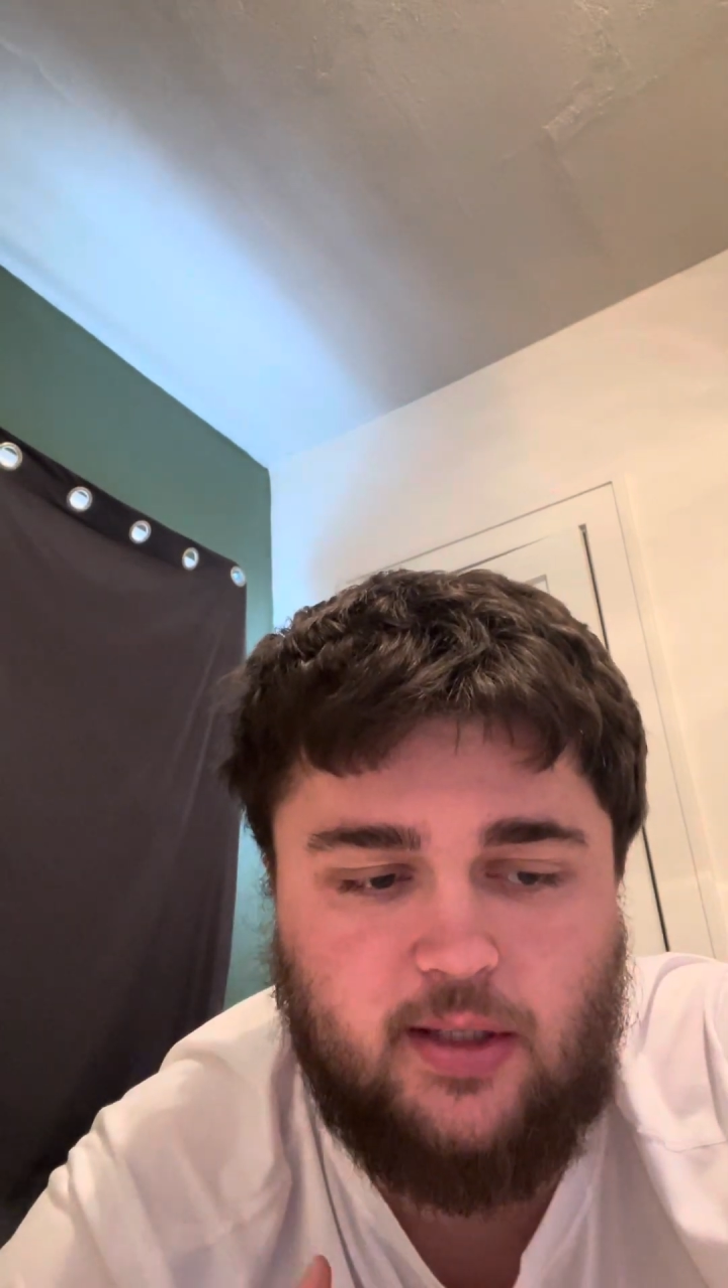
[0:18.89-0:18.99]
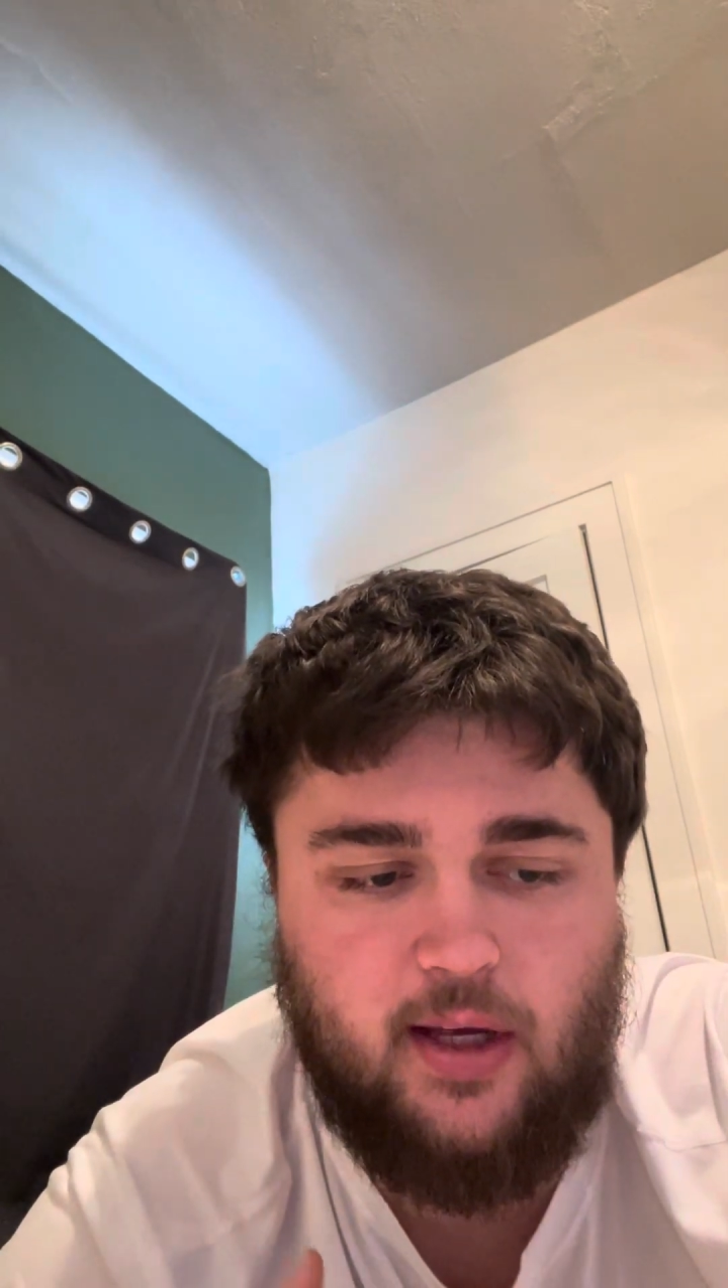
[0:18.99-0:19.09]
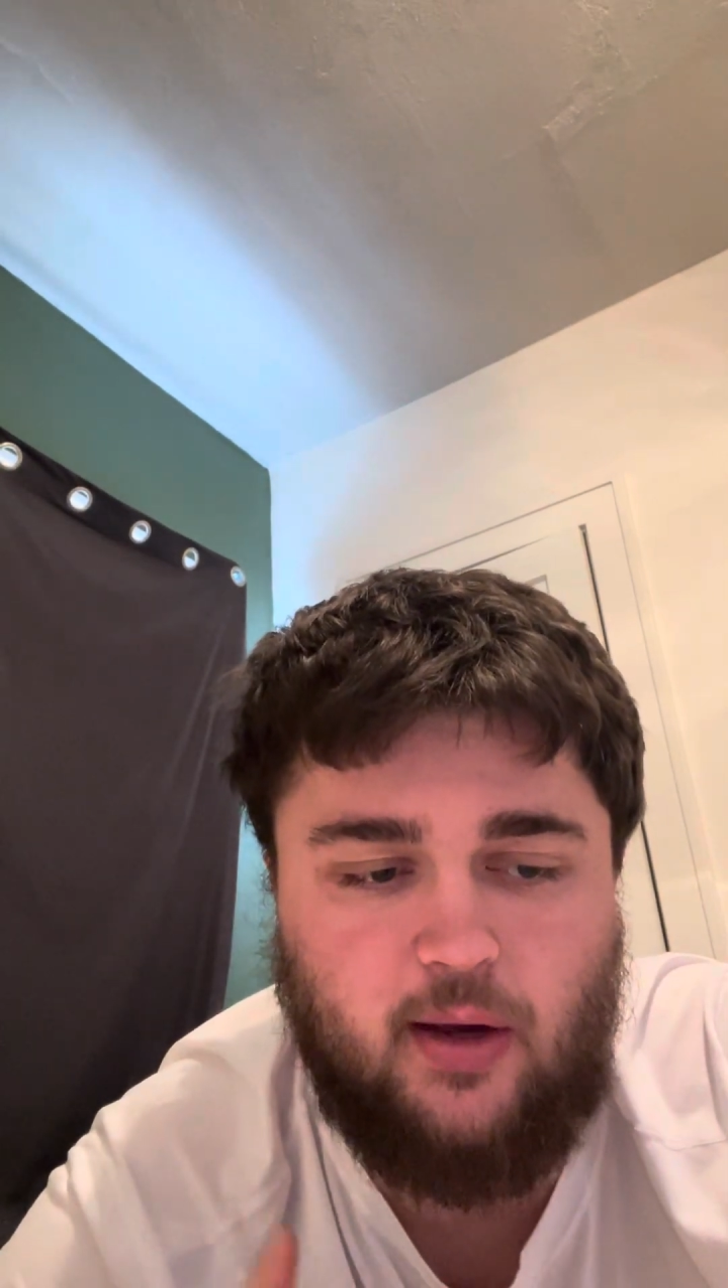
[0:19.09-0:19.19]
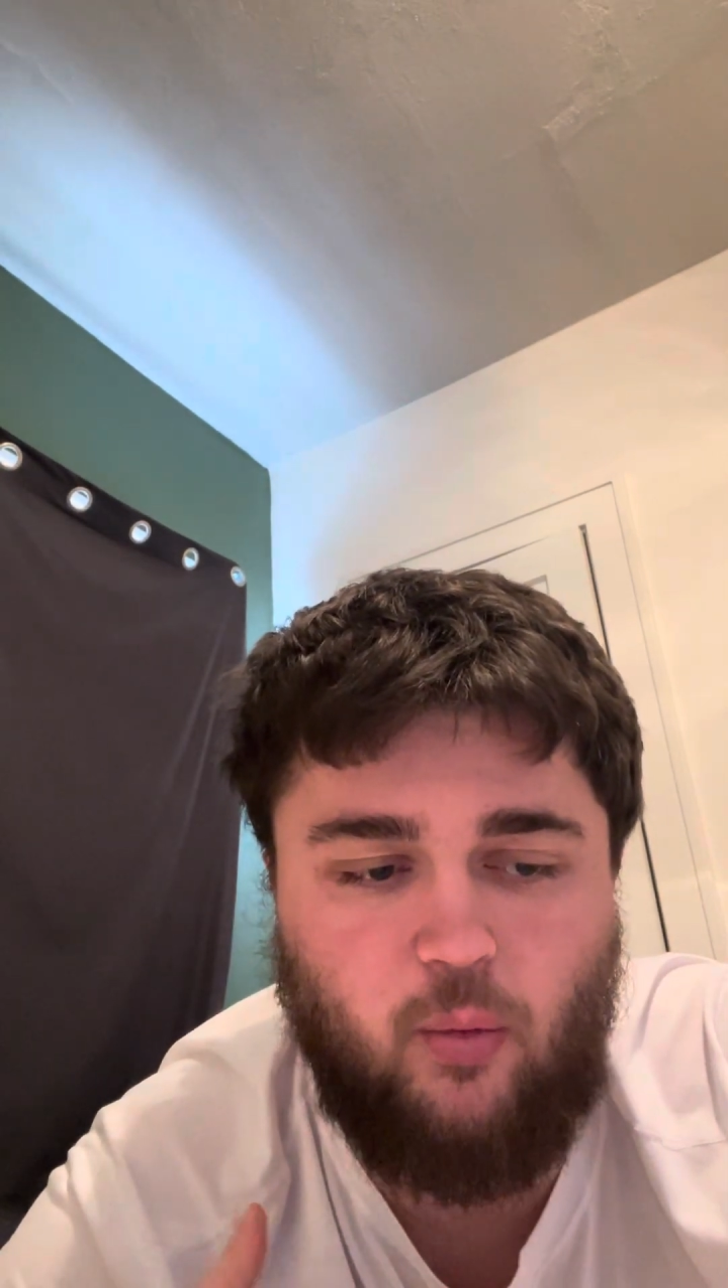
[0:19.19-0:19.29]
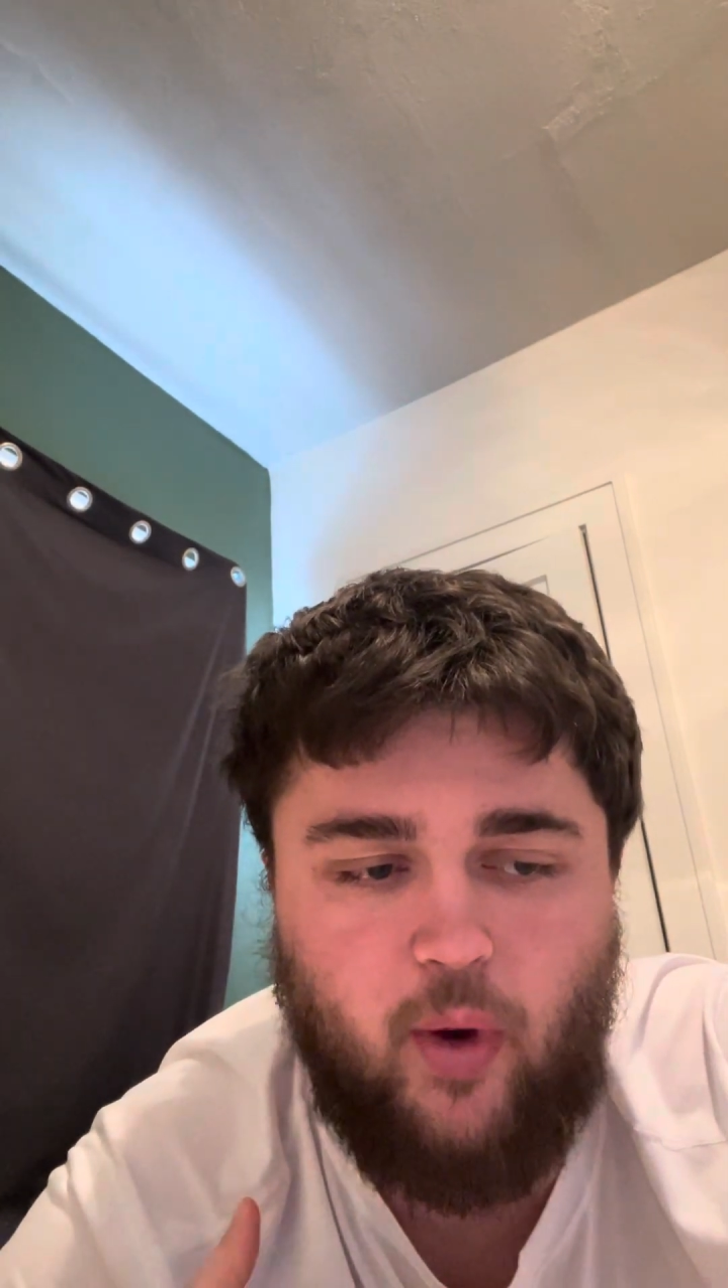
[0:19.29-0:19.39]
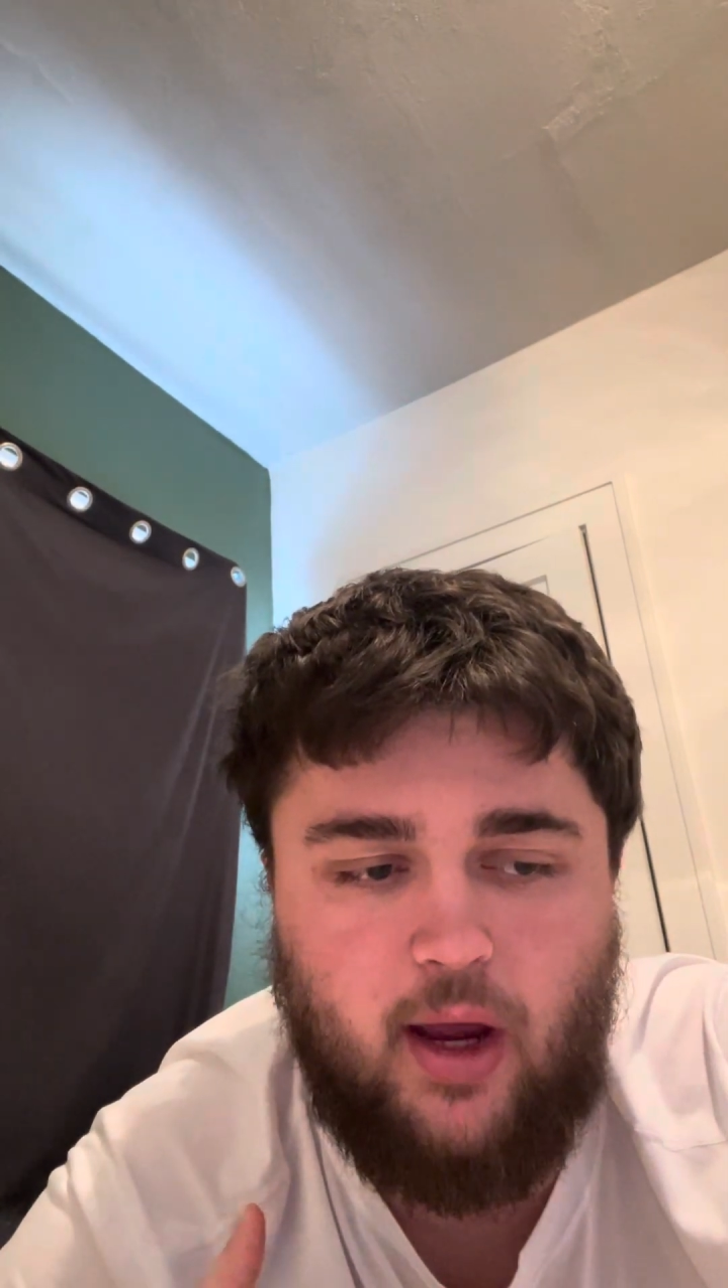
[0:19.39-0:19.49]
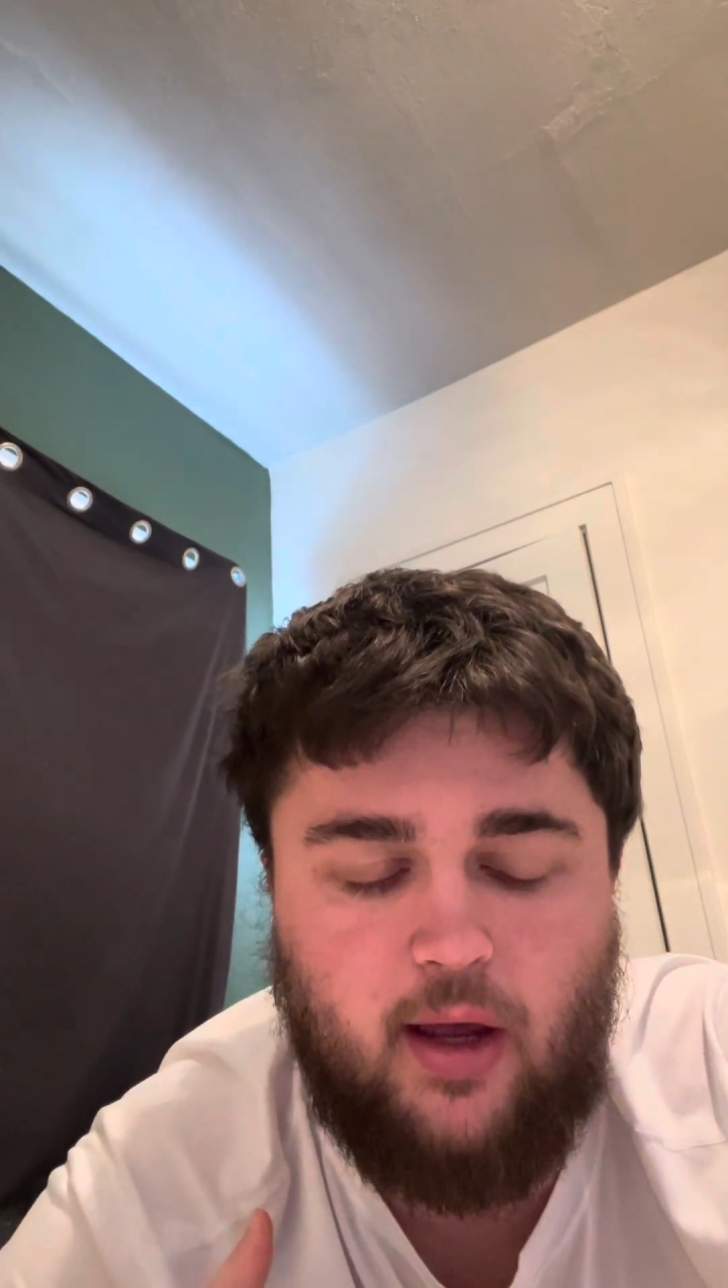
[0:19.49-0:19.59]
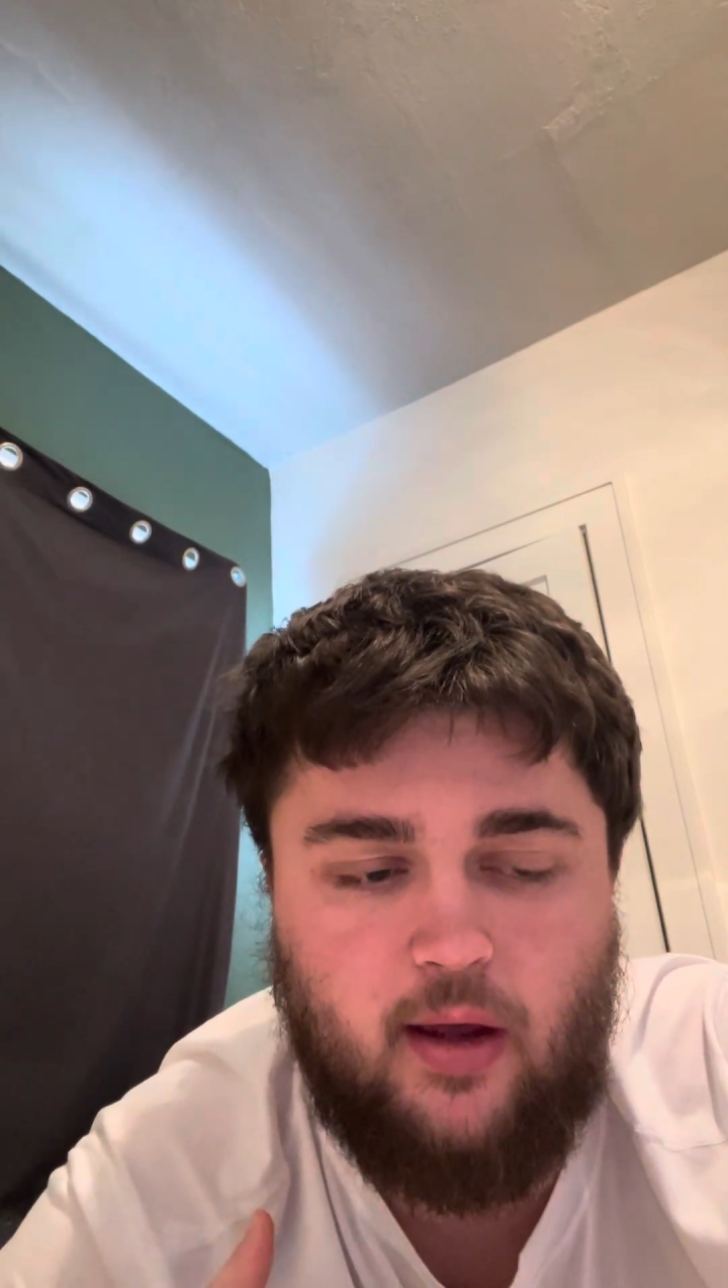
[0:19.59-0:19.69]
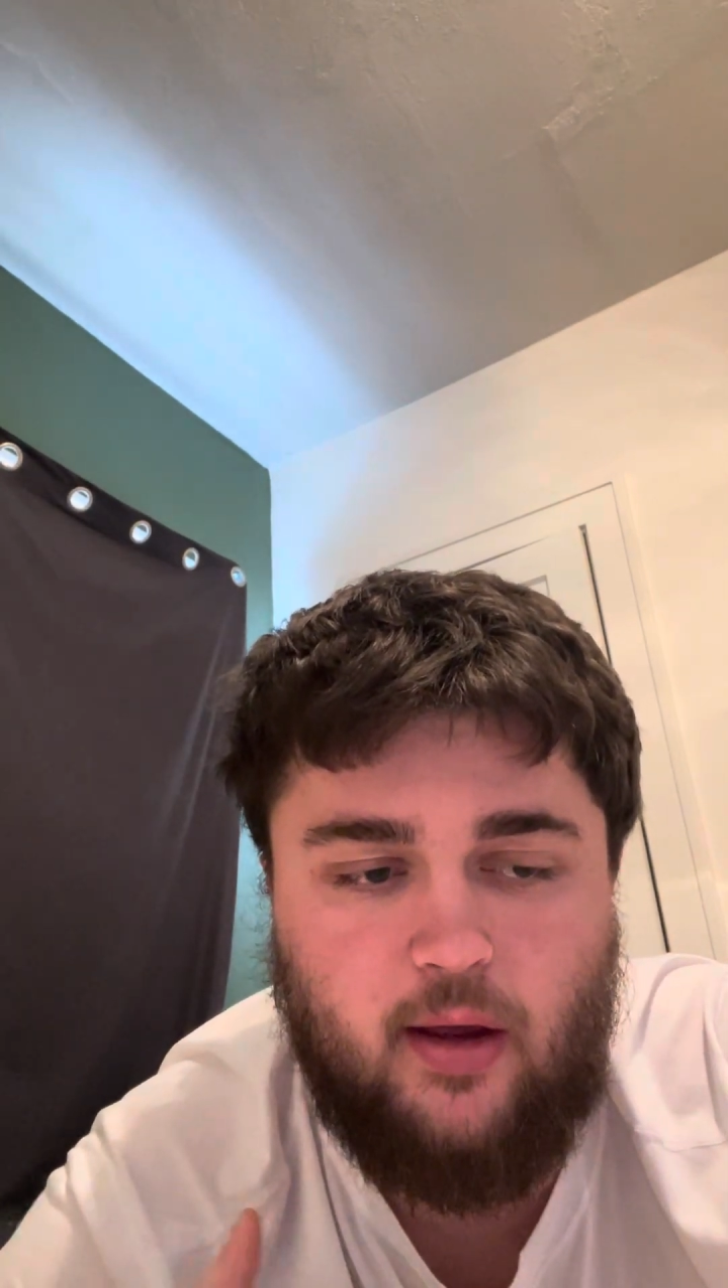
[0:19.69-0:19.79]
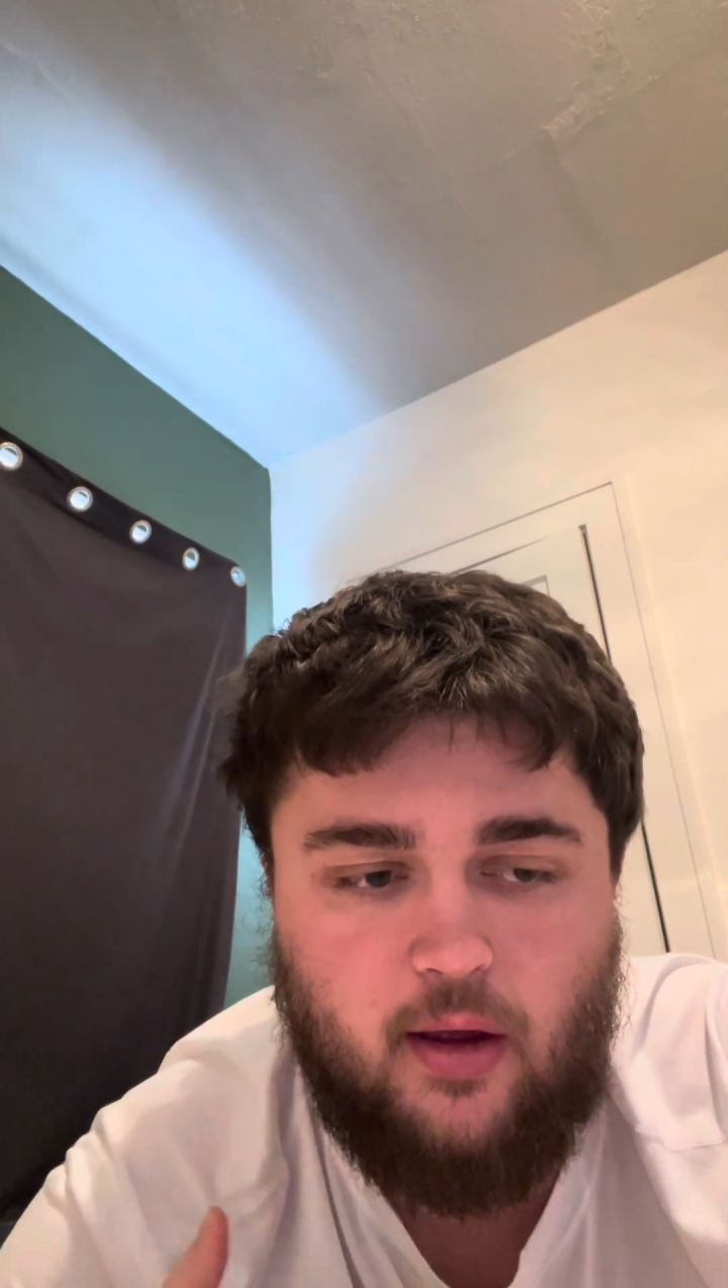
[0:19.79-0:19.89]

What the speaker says: they can weigh